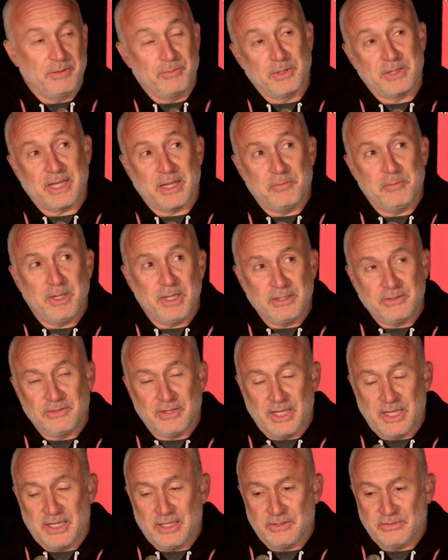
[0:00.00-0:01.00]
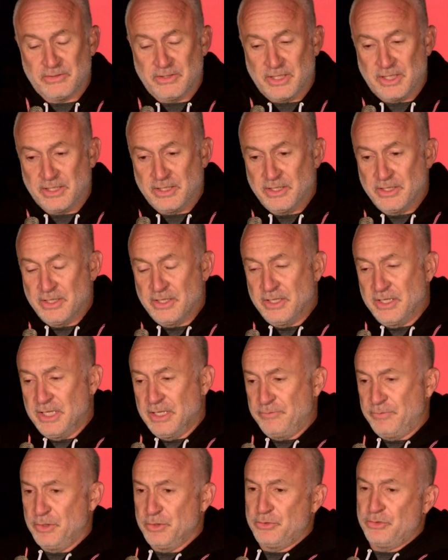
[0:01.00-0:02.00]
And what that means then is that
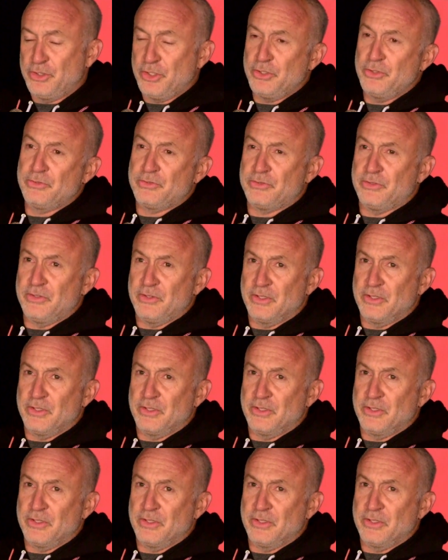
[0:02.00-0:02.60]
if you choose